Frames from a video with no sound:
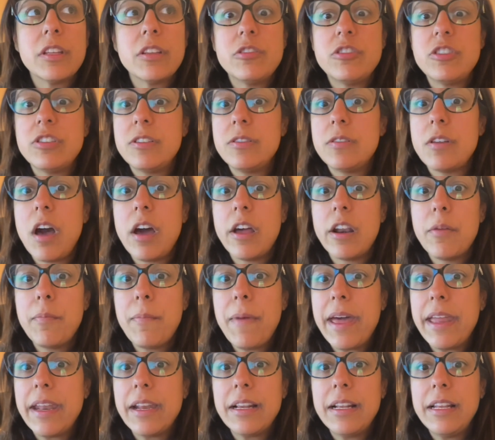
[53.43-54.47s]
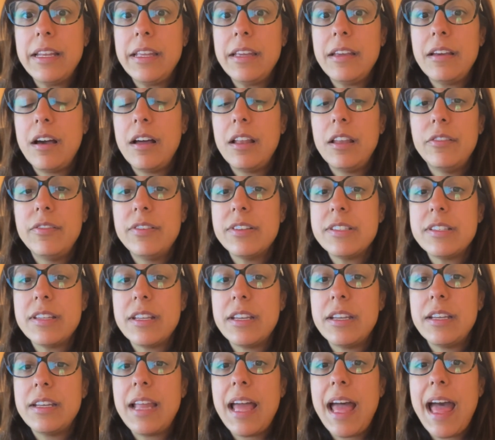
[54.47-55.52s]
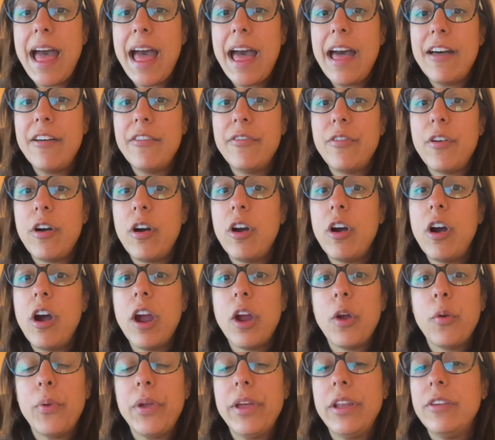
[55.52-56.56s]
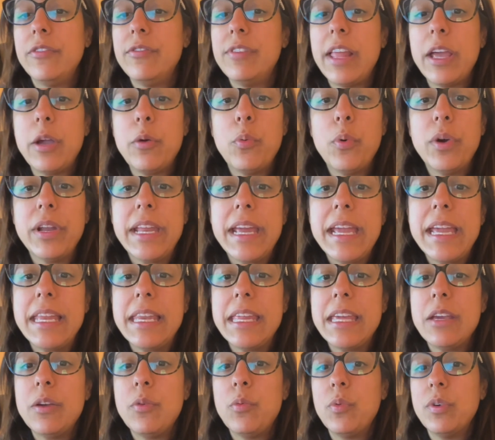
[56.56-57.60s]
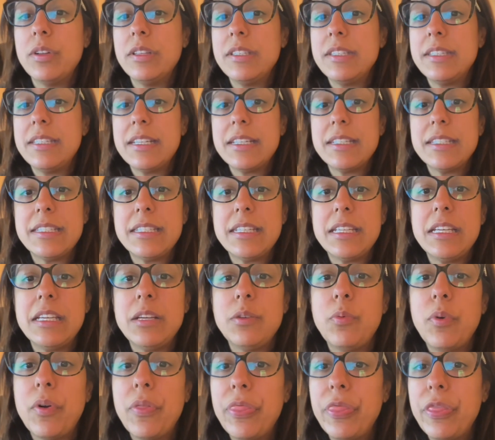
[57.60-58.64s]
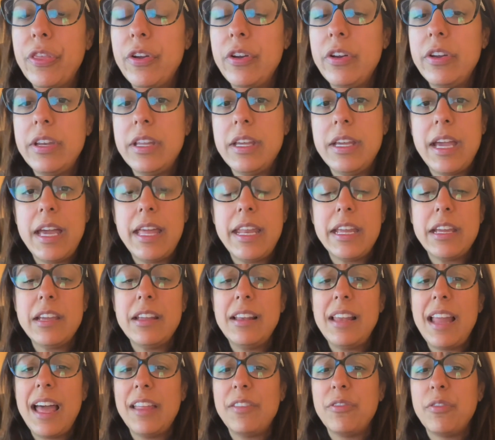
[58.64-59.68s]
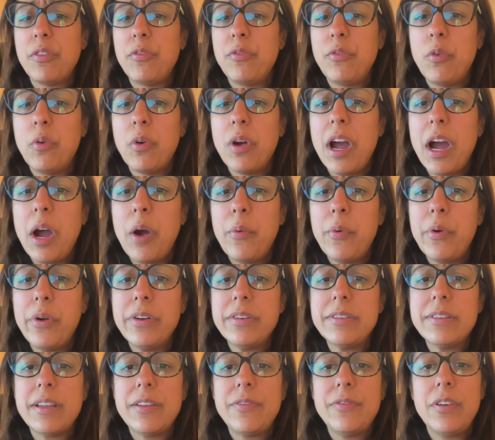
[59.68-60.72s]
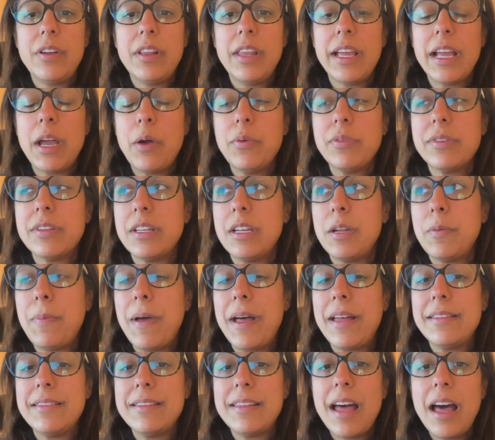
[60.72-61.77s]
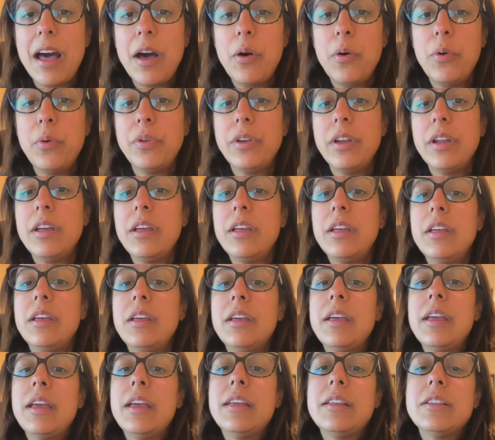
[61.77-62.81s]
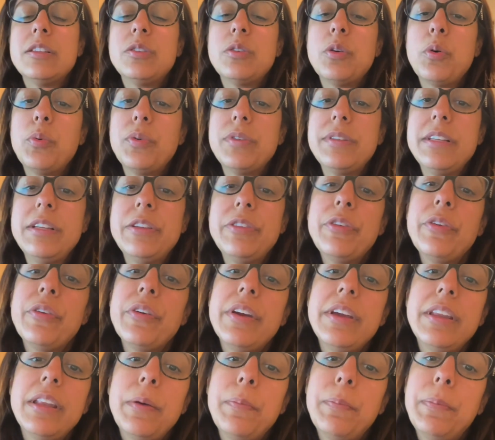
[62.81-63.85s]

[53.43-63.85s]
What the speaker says: just automatically all of a sudden have a heart rate of like 180, 160, 130, and it could last for 4 hours. I felt like I was gonna pass out. So it was either an